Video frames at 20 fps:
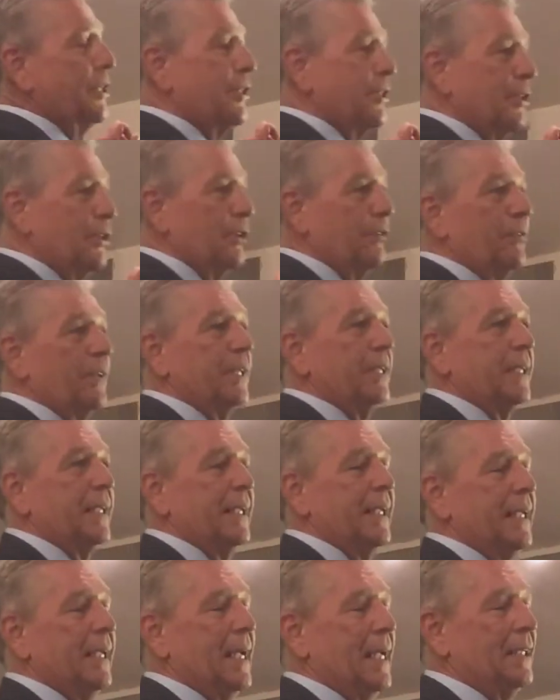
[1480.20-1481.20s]
the servant
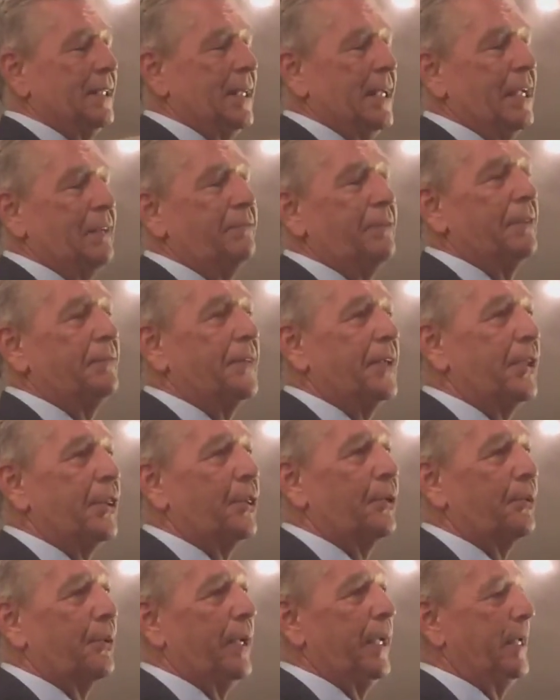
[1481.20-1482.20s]
in Isaiah
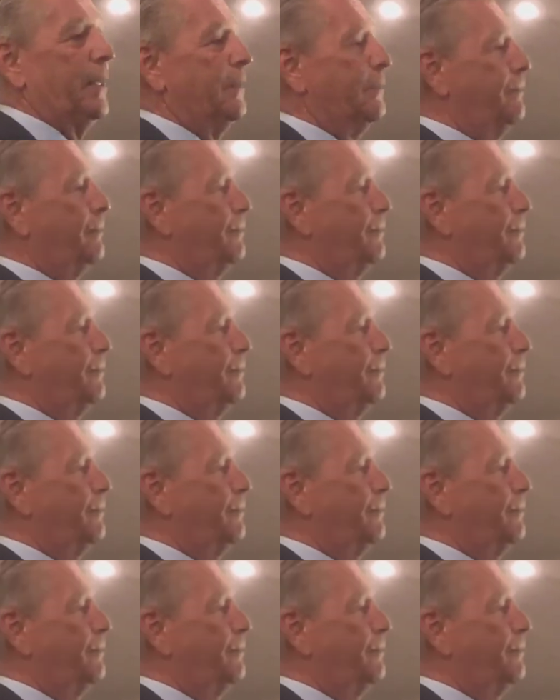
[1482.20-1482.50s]
53.